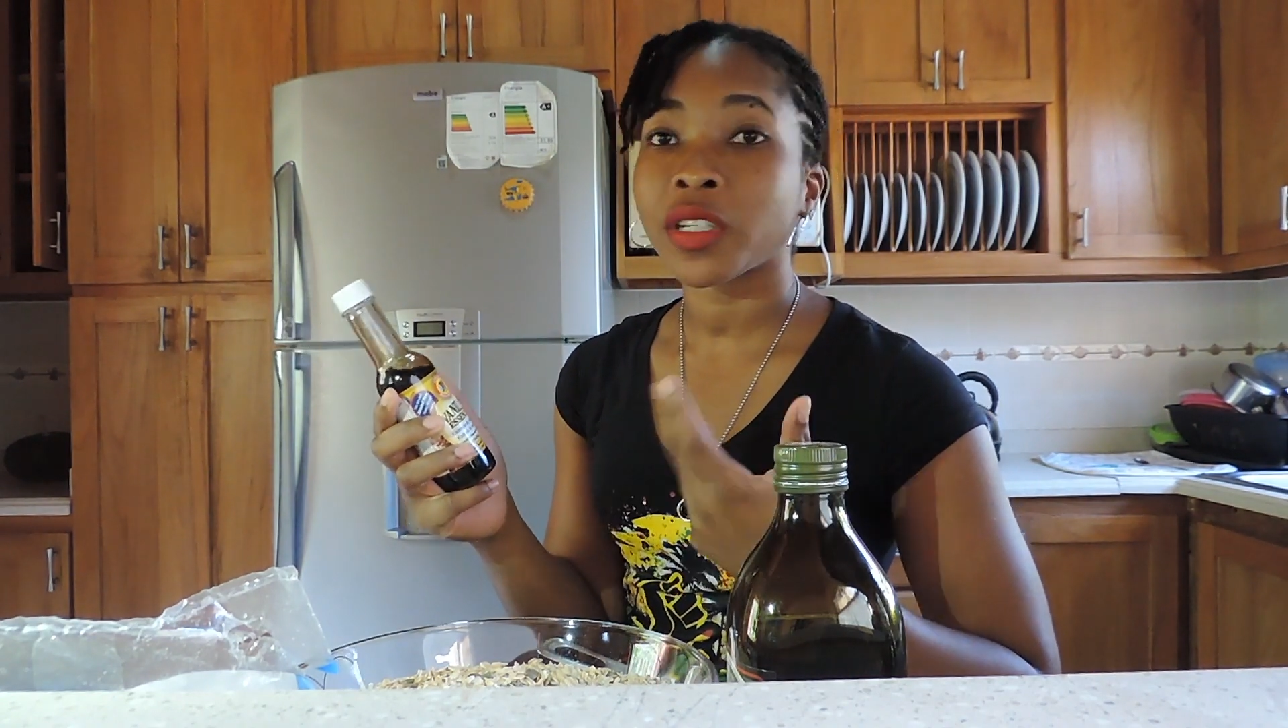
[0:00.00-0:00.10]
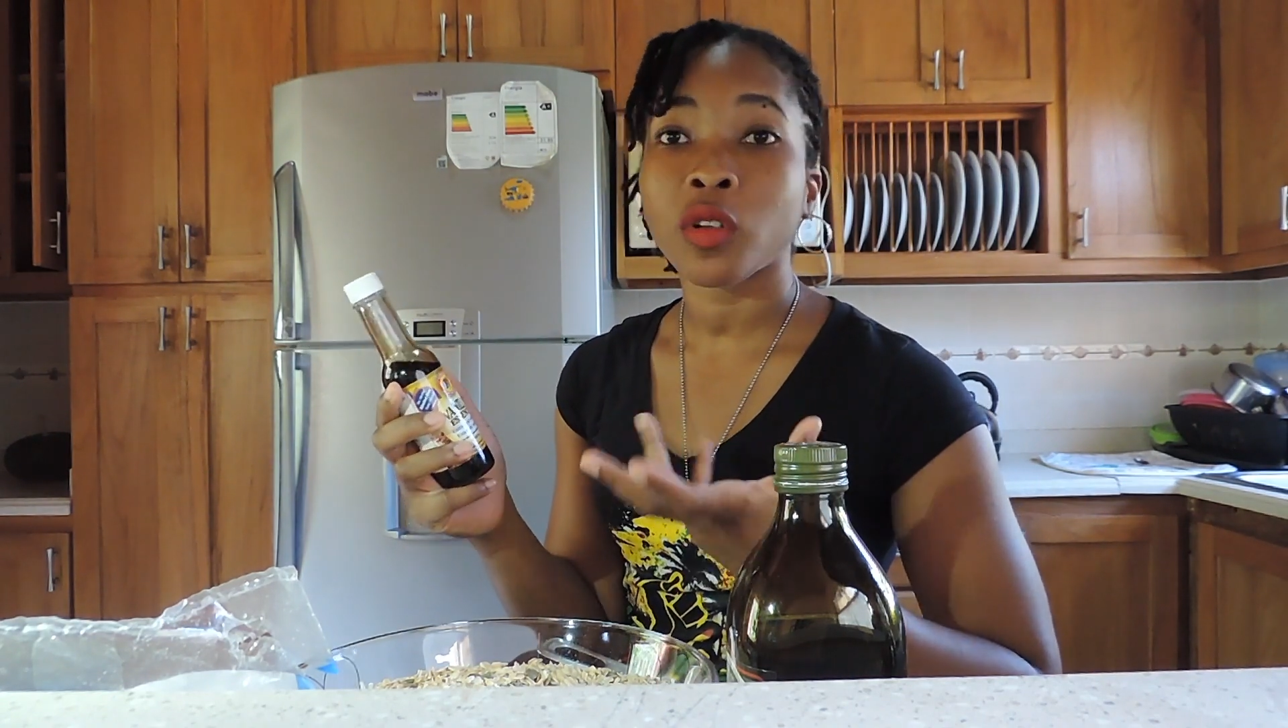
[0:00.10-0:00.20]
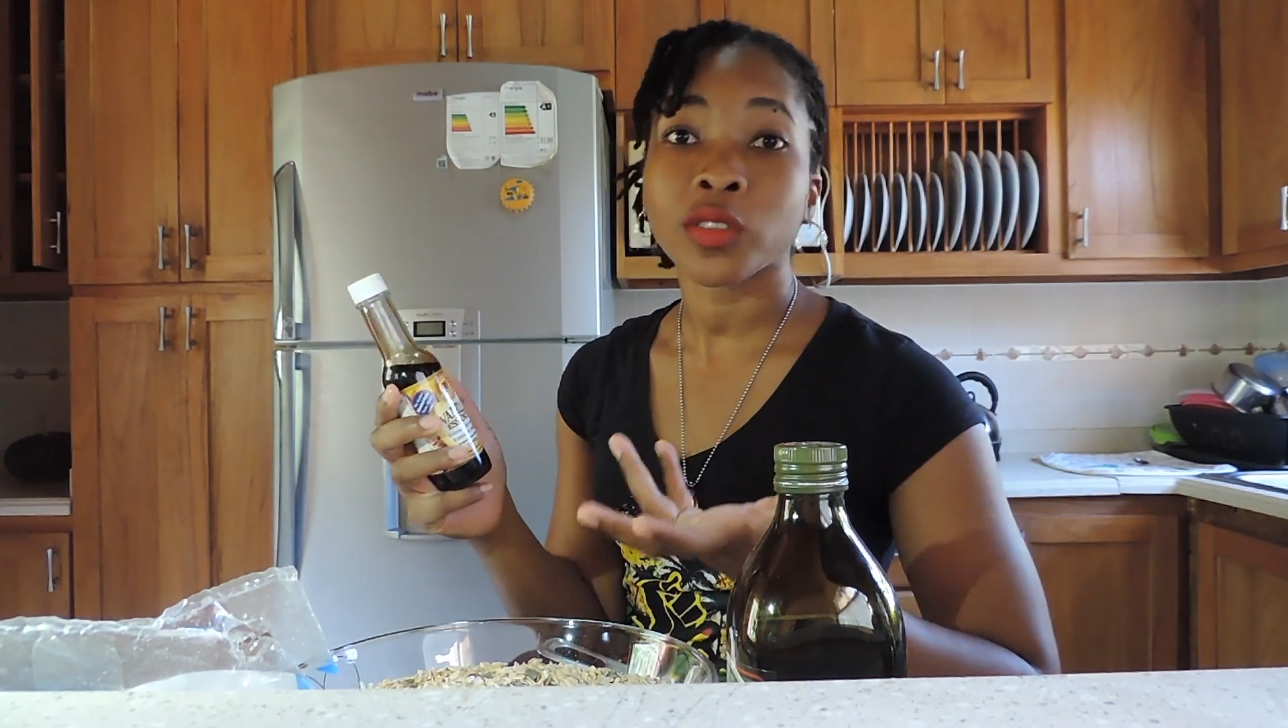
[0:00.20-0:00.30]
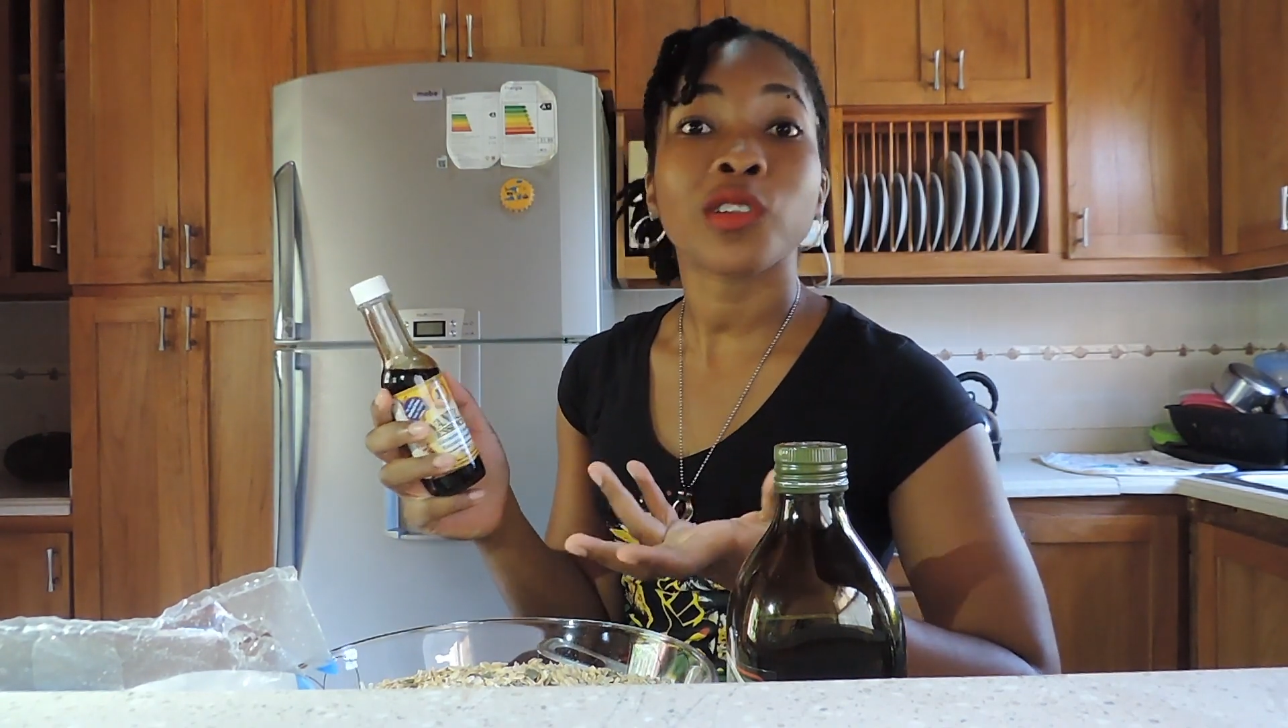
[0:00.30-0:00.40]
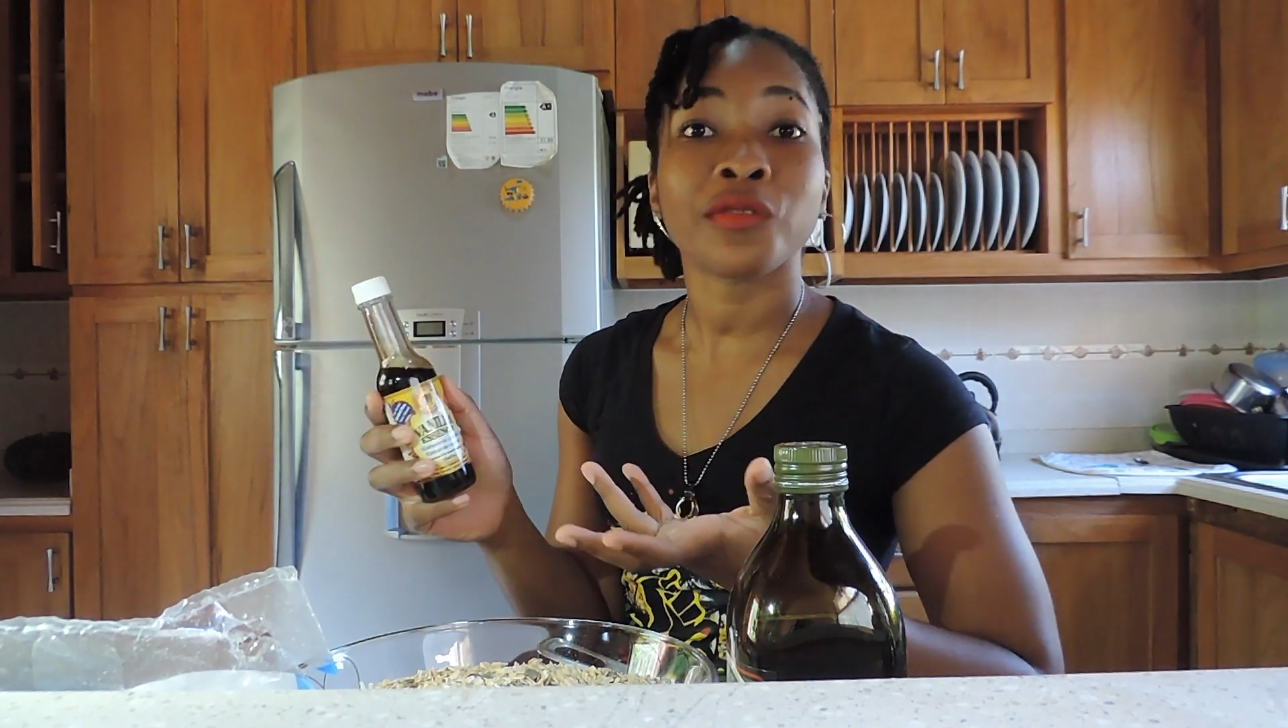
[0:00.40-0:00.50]
and
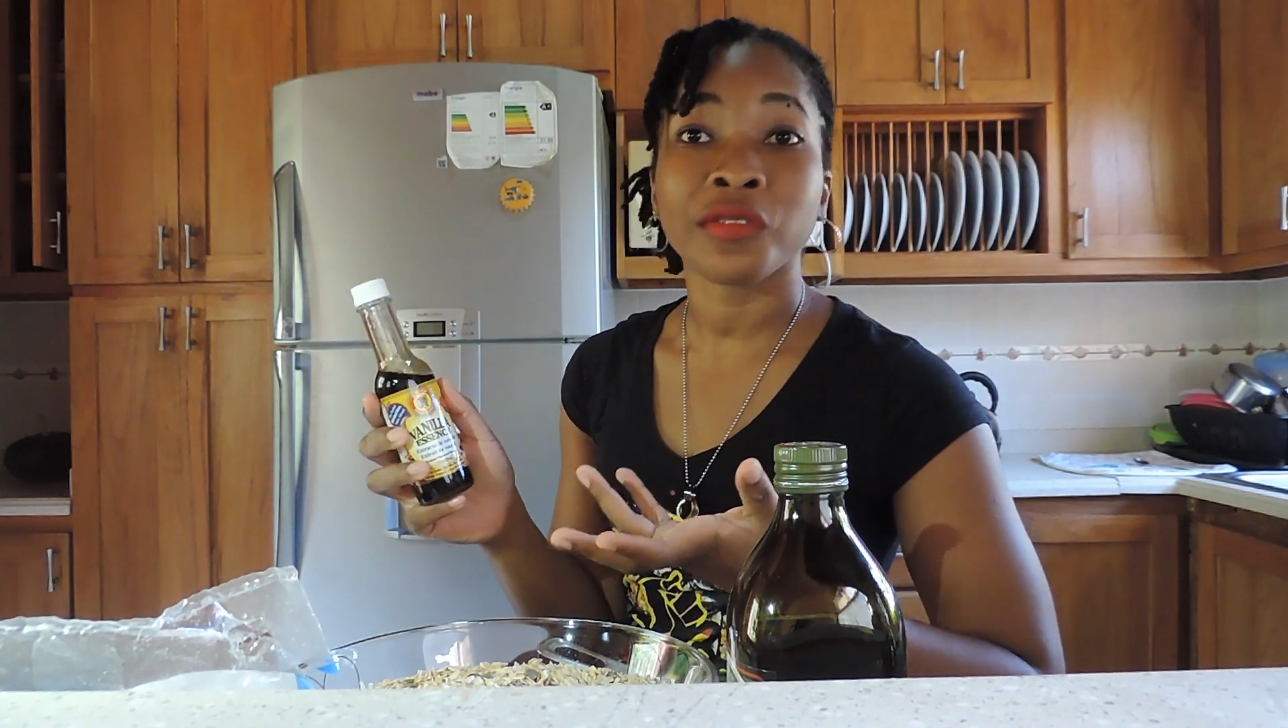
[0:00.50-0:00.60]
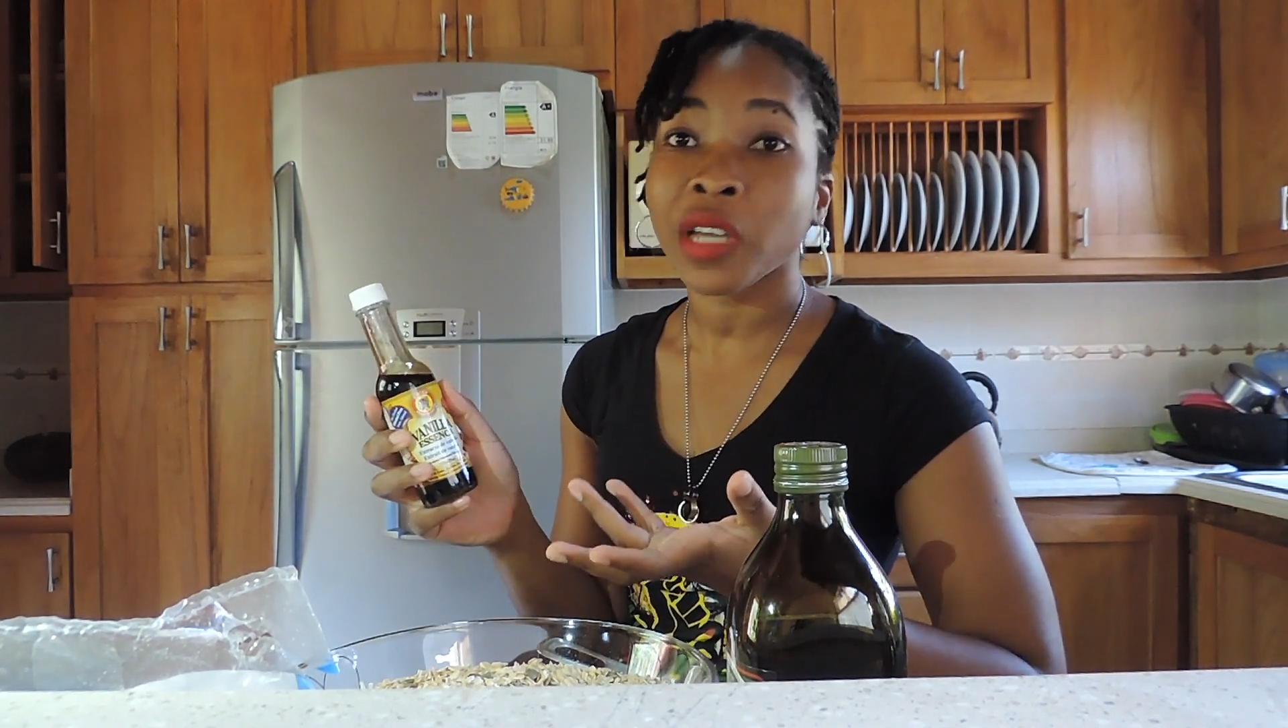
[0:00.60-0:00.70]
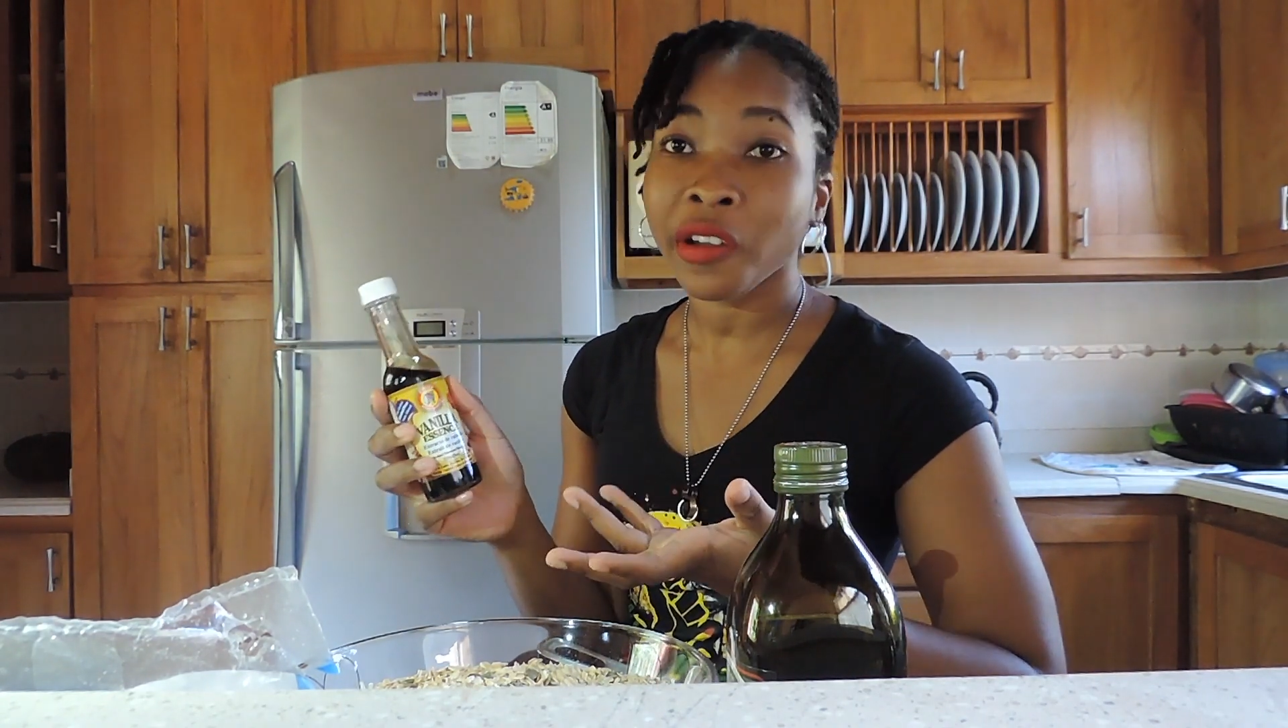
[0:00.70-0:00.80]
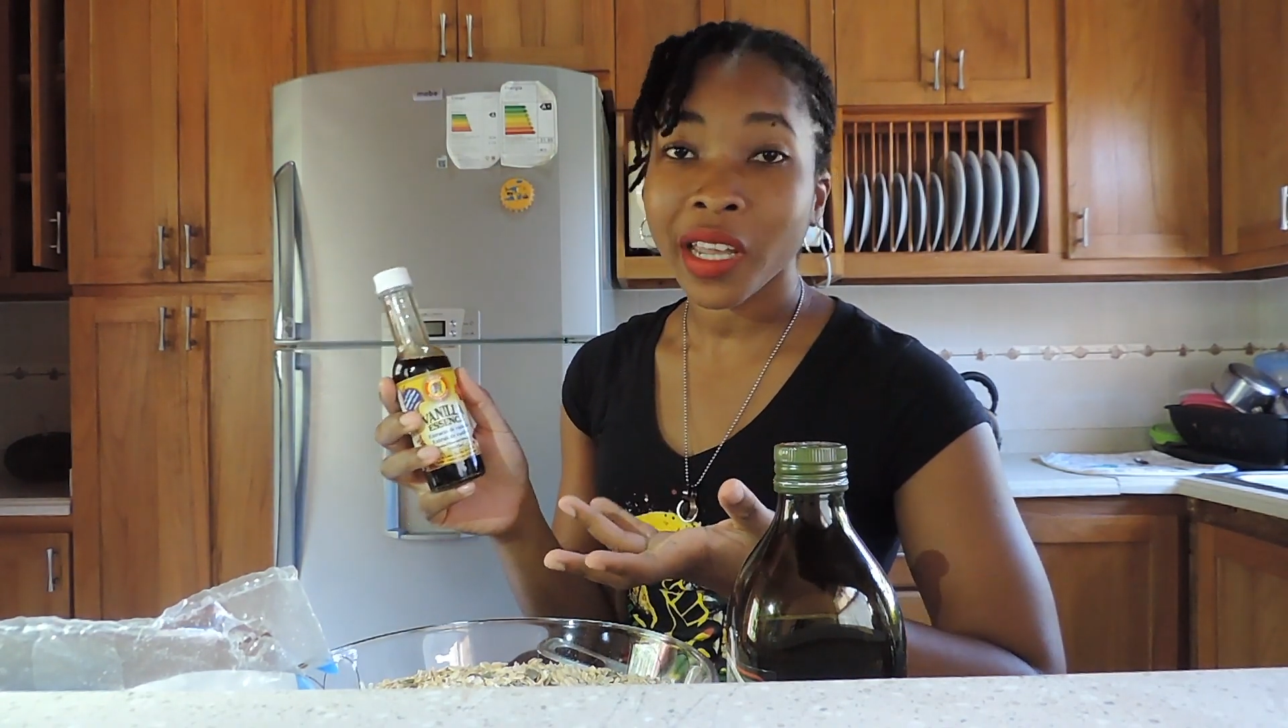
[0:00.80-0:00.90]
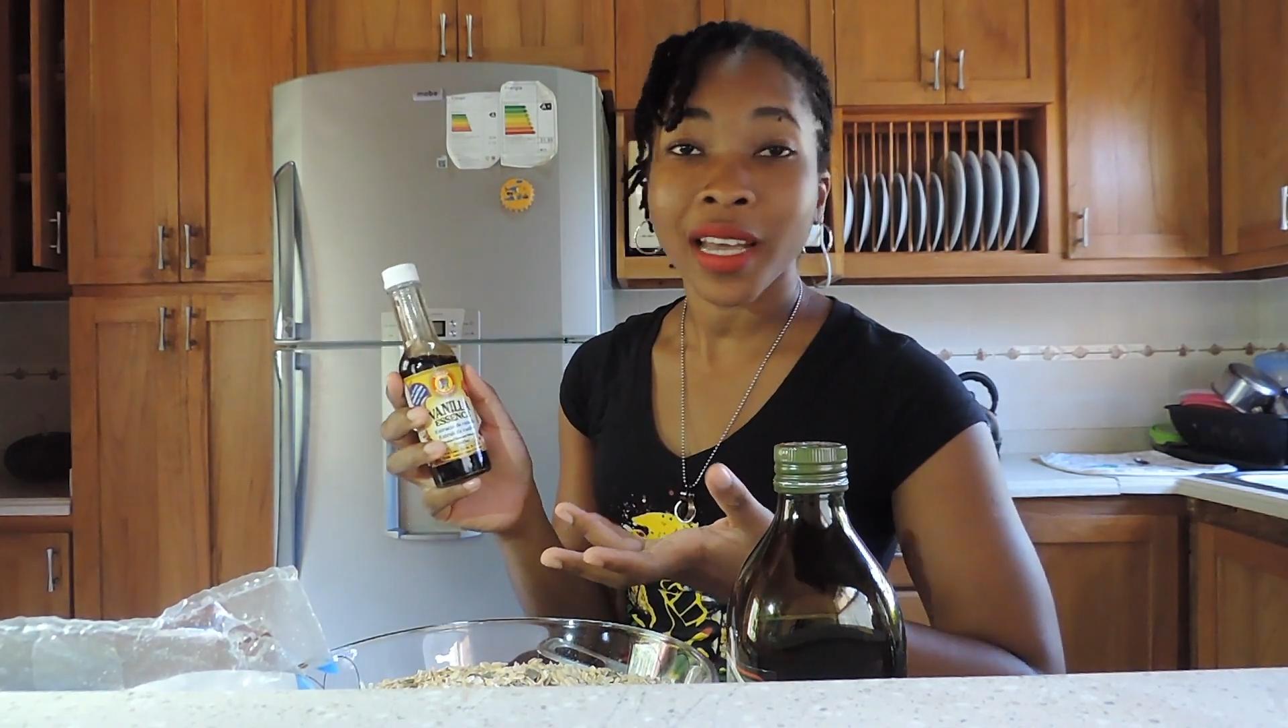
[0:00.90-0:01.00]
also very